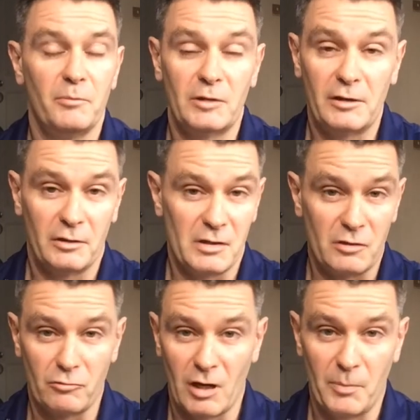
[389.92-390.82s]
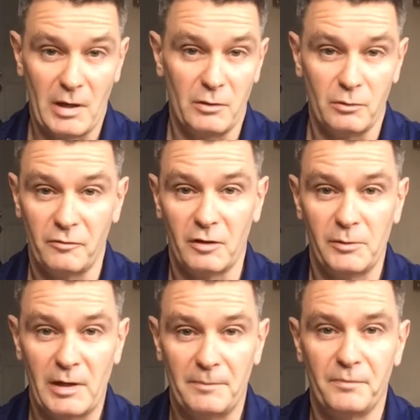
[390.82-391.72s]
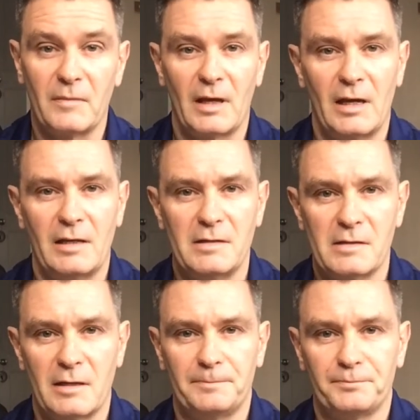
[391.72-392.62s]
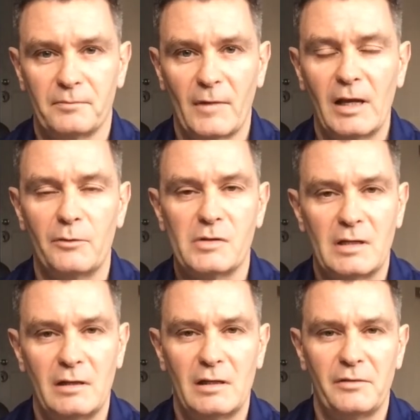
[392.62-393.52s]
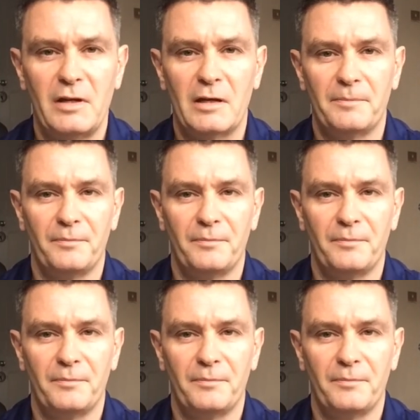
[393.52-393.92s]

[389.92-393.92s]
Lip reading: Click on the subscribe button or the follow button, and we'll see you in the next video.